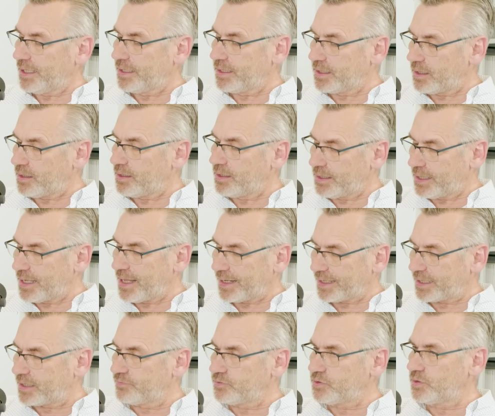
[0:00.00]
And that
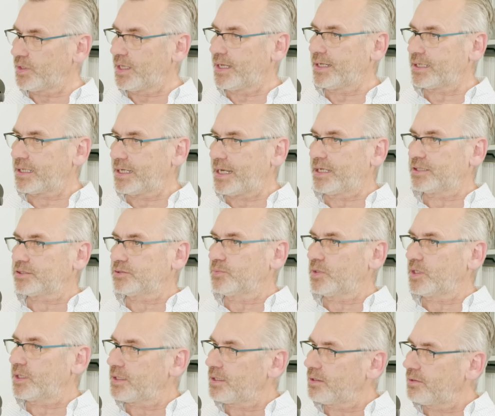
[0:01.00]
gives you that connection
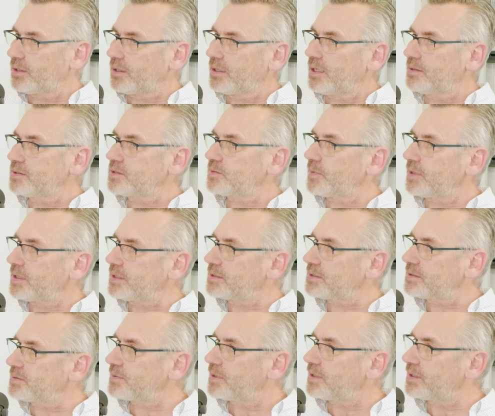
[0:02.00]
with the car at low speeds
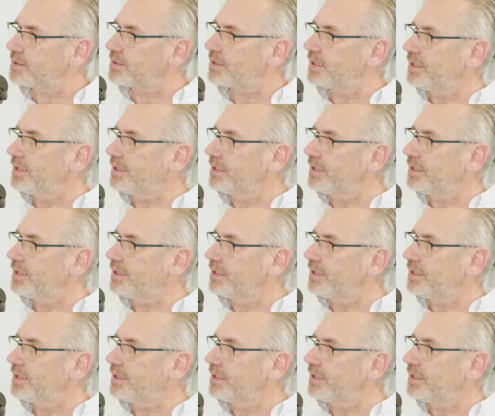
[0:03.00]
as well.